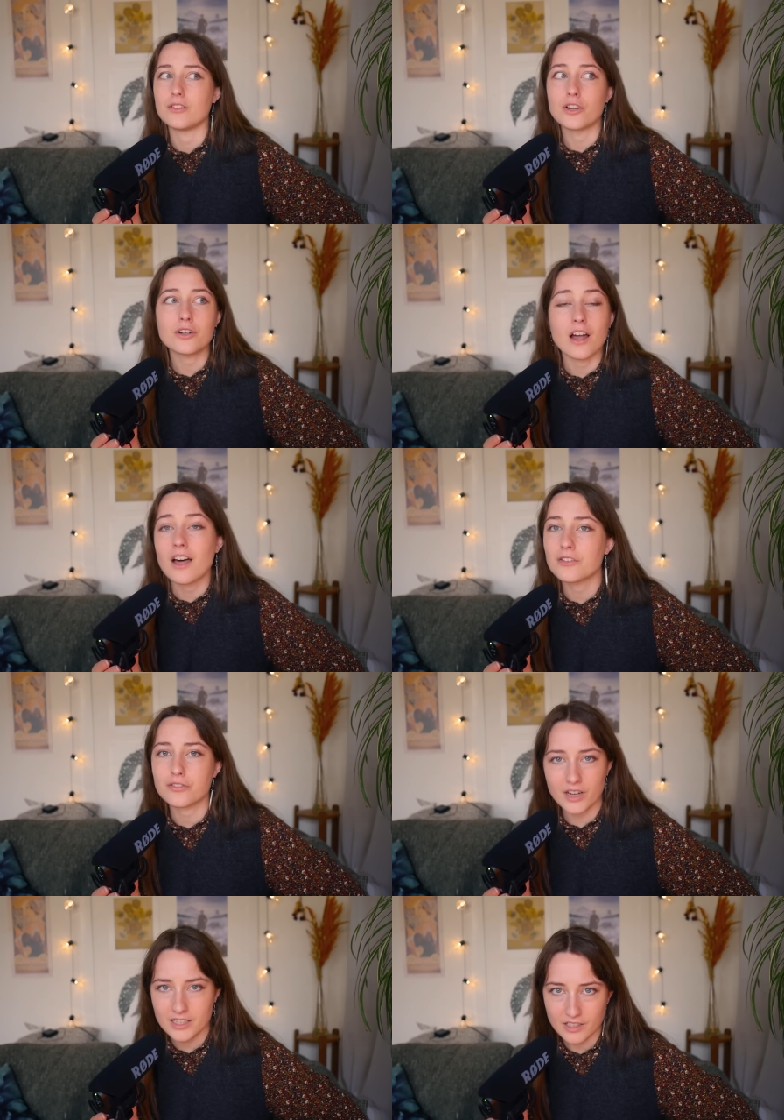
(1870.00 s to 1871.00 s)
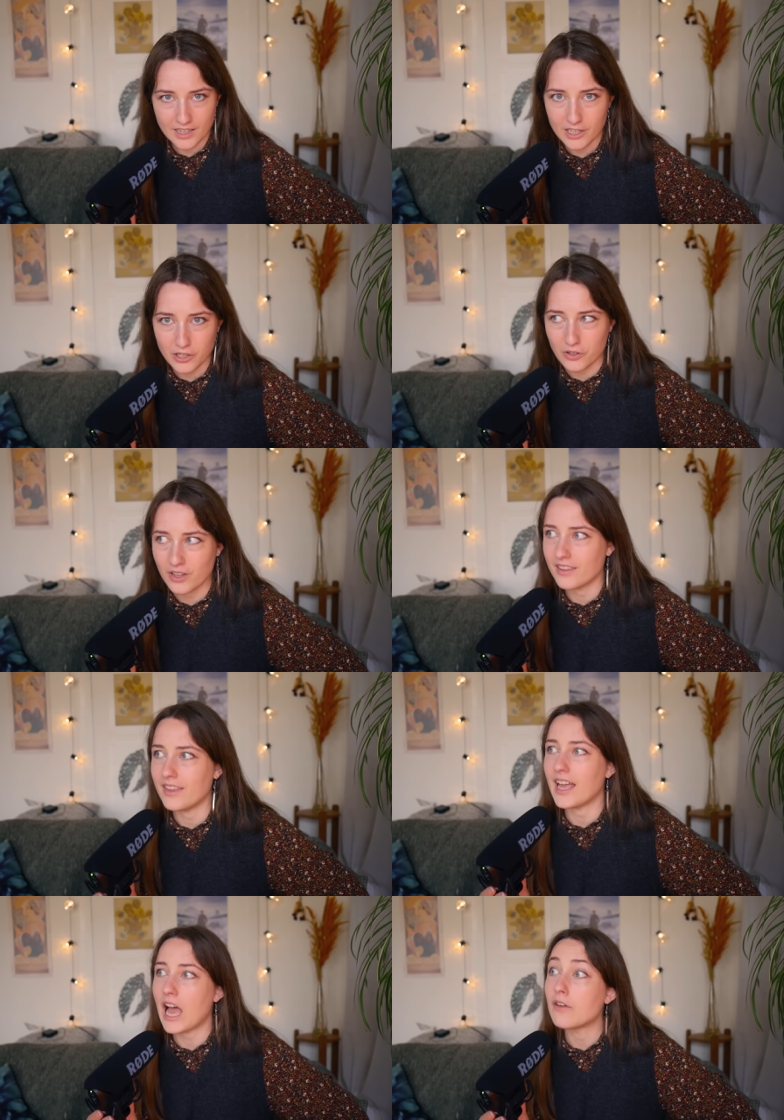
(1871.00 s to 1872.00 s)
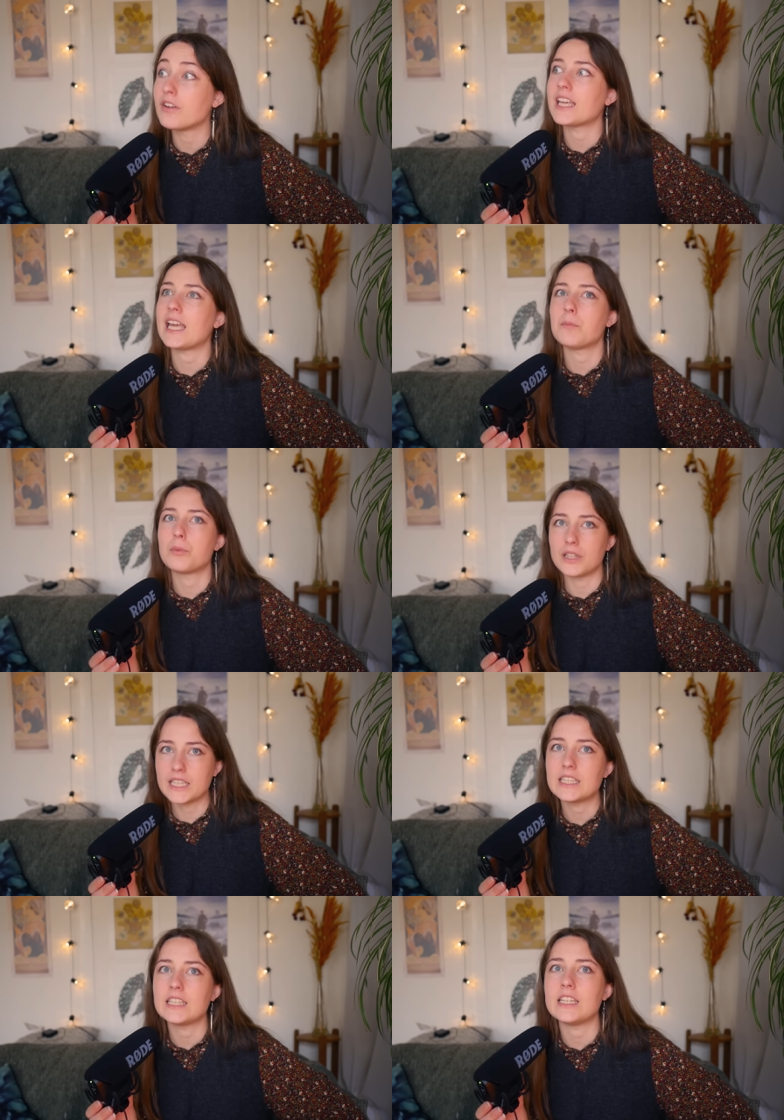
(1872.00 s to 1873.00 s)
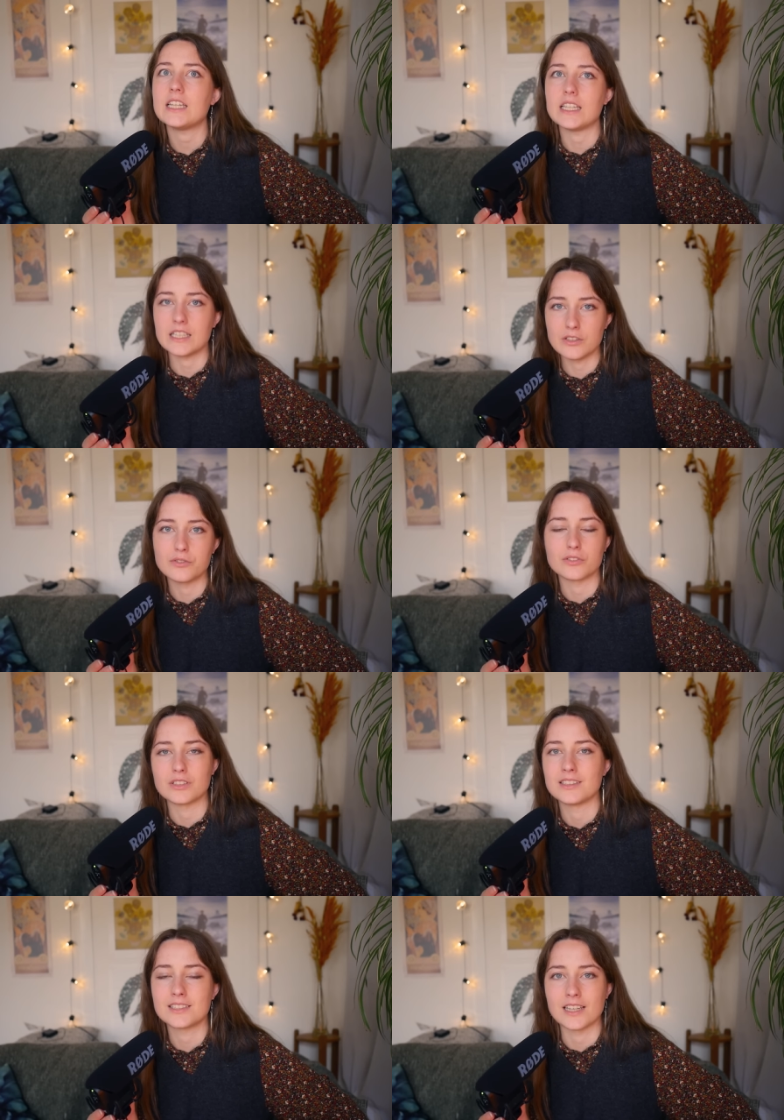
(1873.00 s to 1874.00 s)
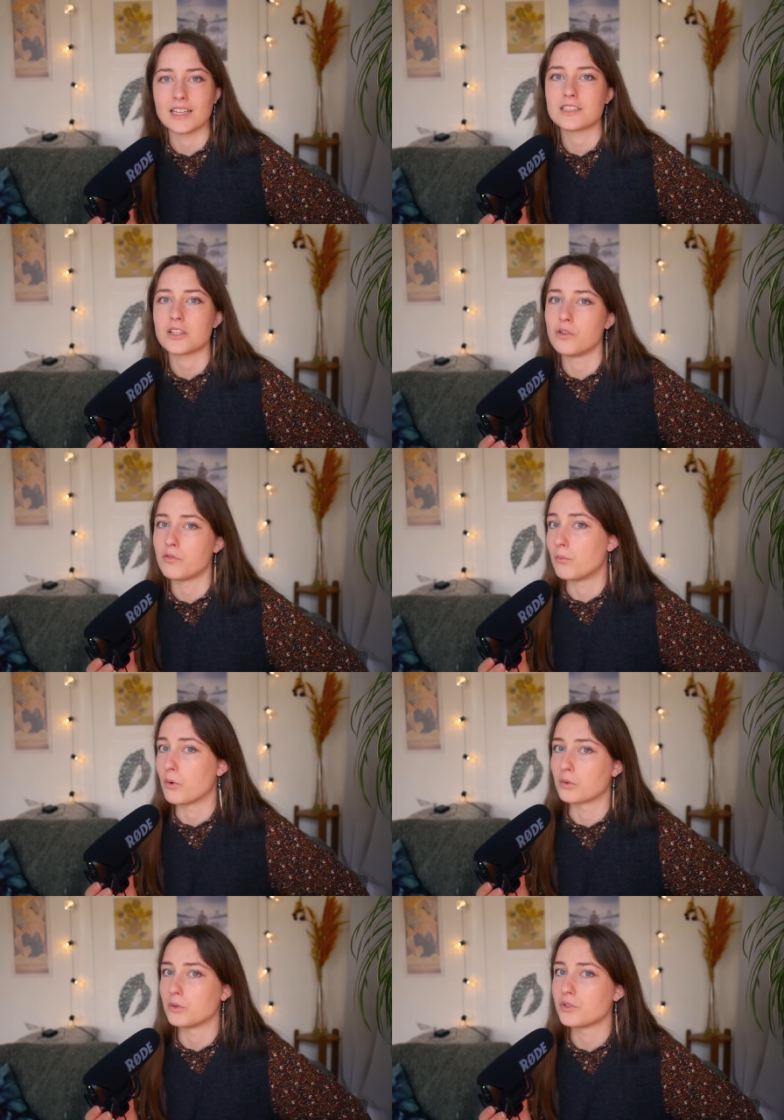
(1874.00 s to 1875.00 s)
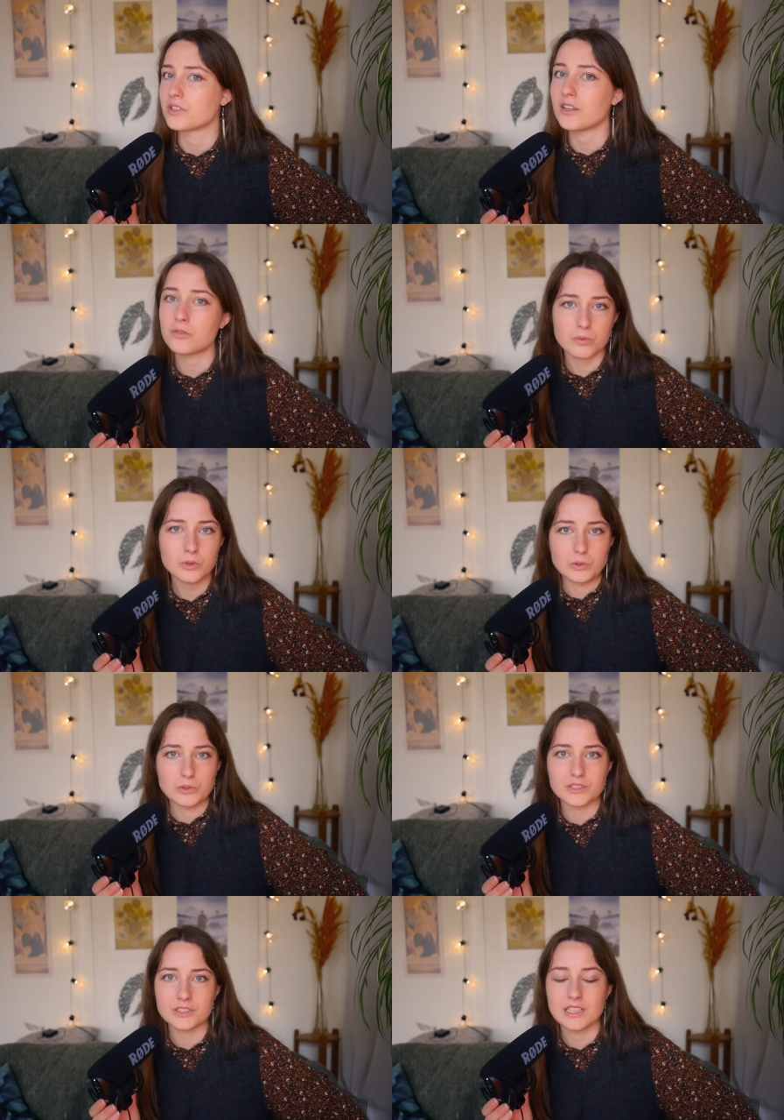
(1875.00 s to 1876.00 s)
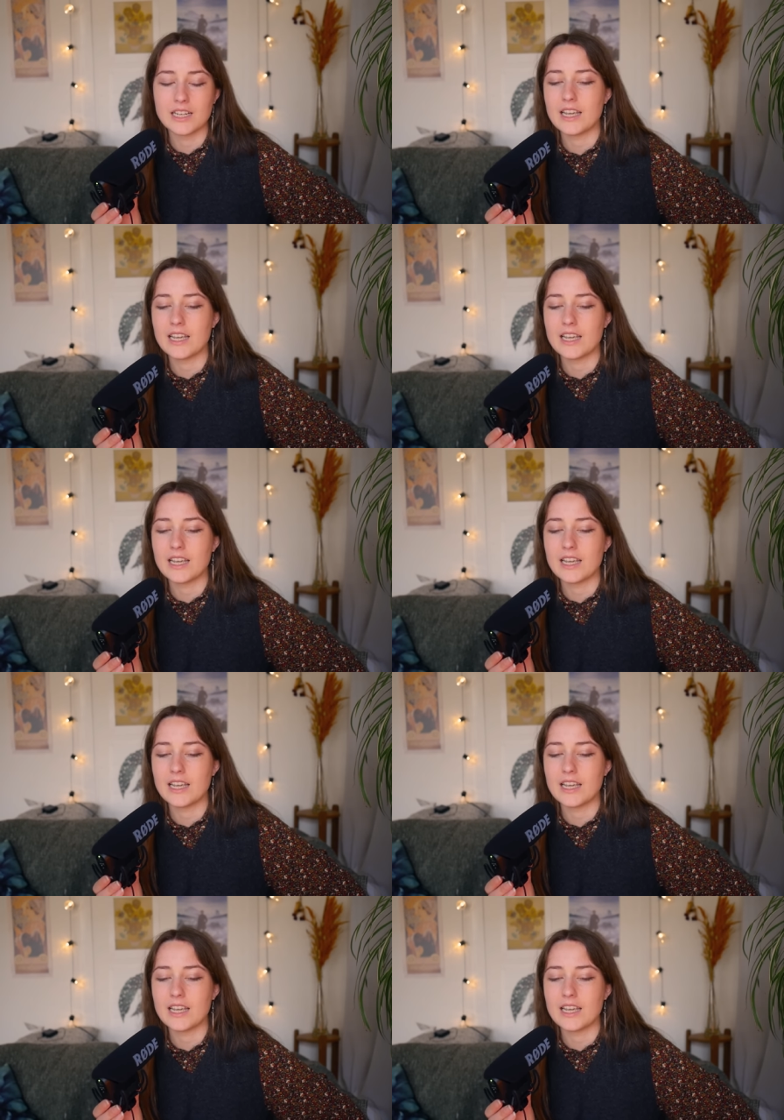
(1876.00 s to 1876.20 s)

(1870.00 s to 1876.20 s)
They're not afraid to kill. They have a completely different set of morals and rules.